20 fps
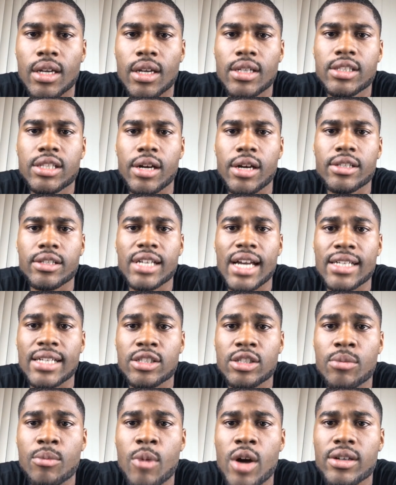Terry Jackson,
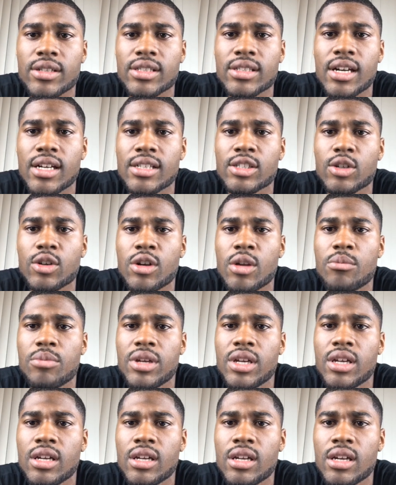DeMarcus Cousins going to
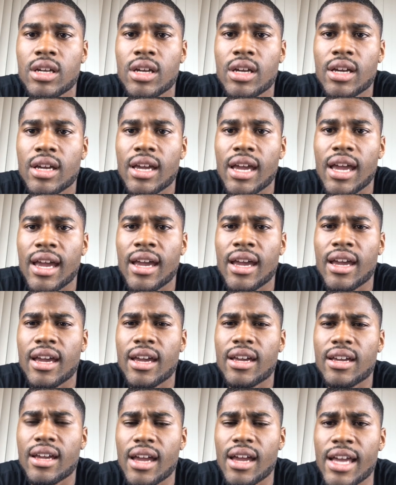be
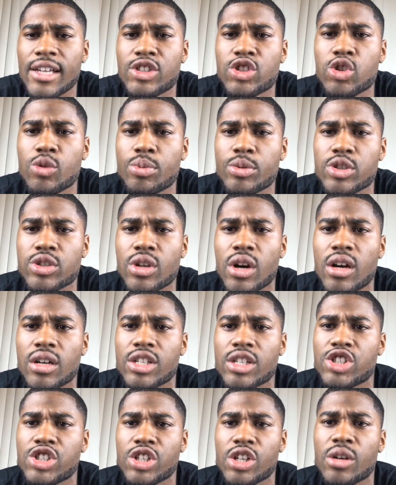a superstar
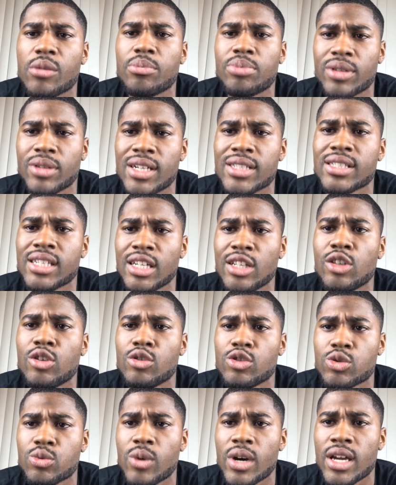this year. Plus, he
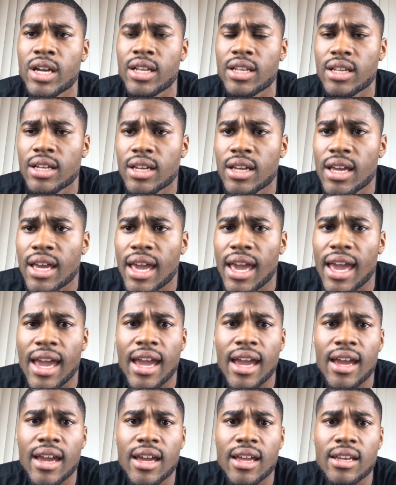lose weight,
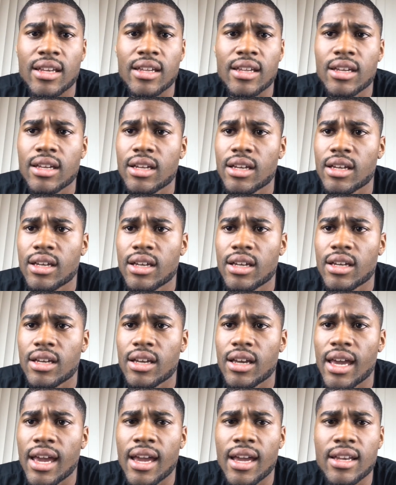and
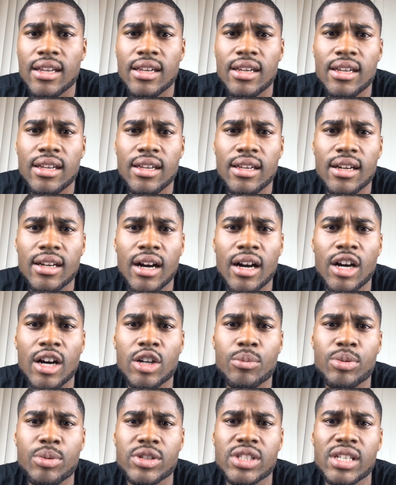he
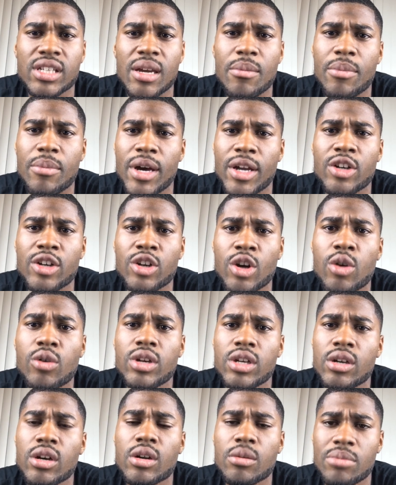100% better know he
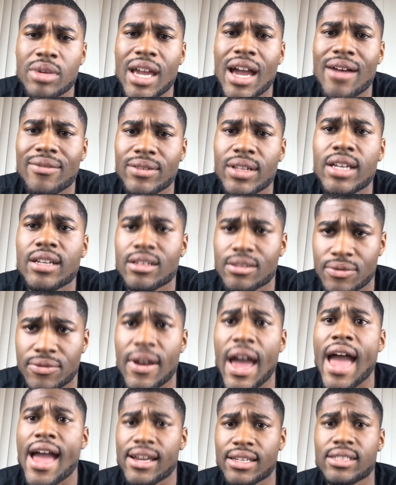going to be athletic.
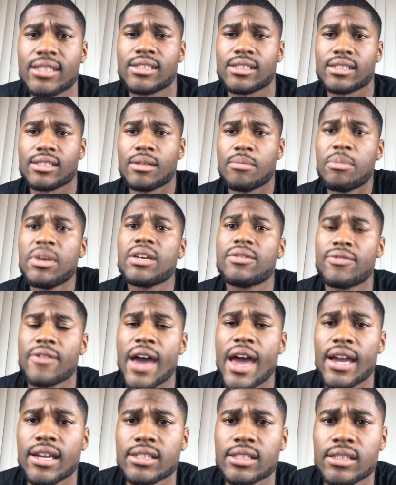Facts. Big
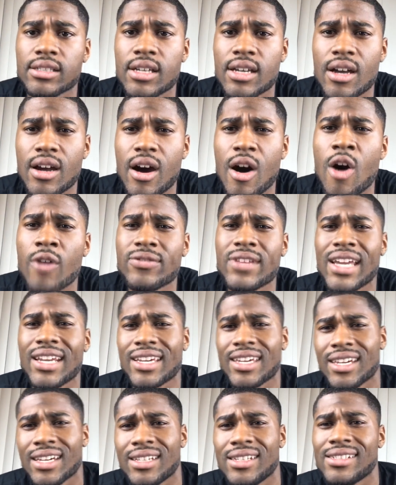facts. Off that
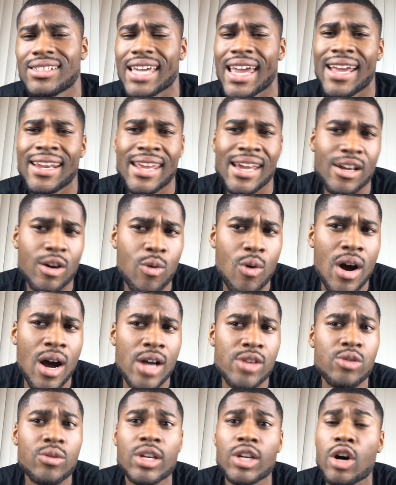Achilles and that
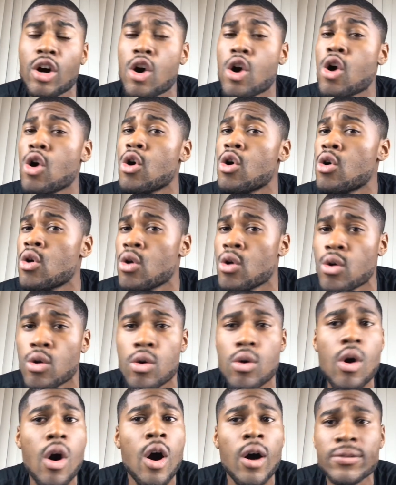quad, you get a
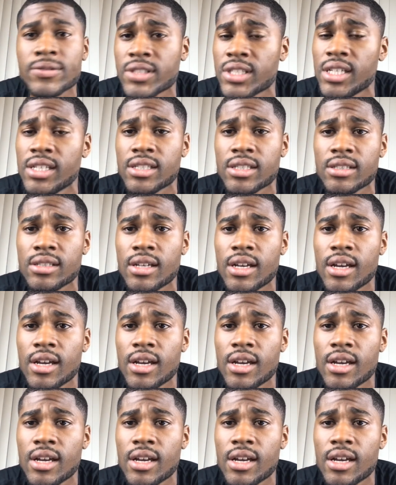whole offseason